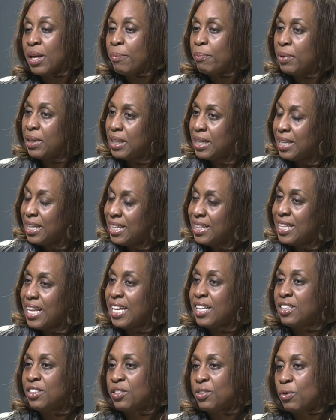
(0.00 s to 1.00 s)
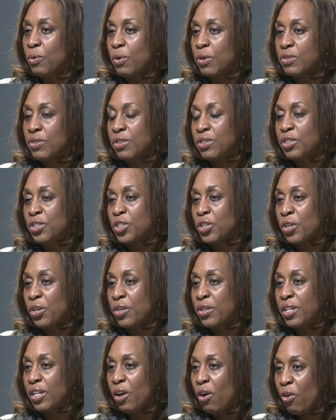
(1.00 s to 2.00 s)
But in that course of the
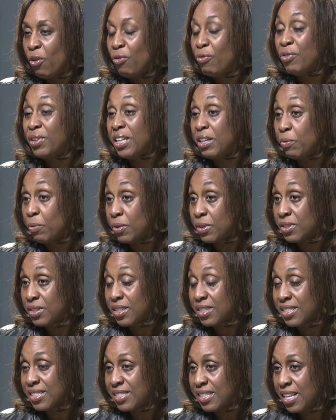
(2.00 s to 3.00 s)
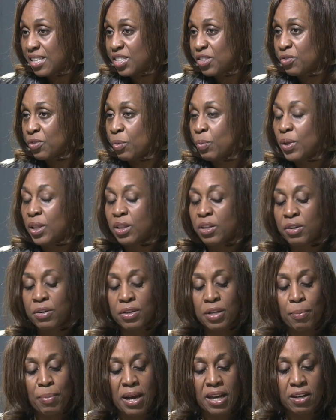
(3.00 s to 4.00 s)
journey, hopefully, if we're successful, we
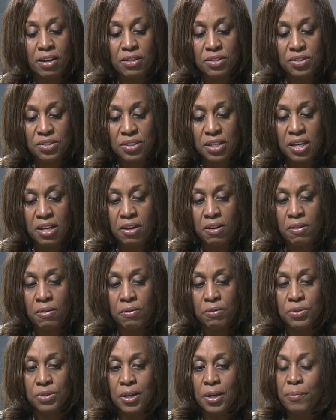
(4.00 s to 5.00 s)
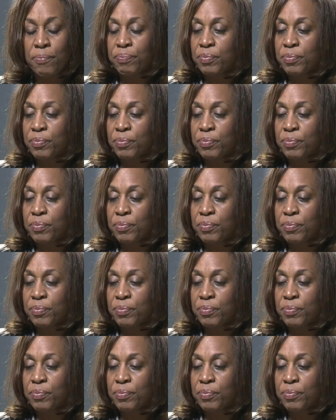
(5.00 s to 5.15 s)
learn about ourselves,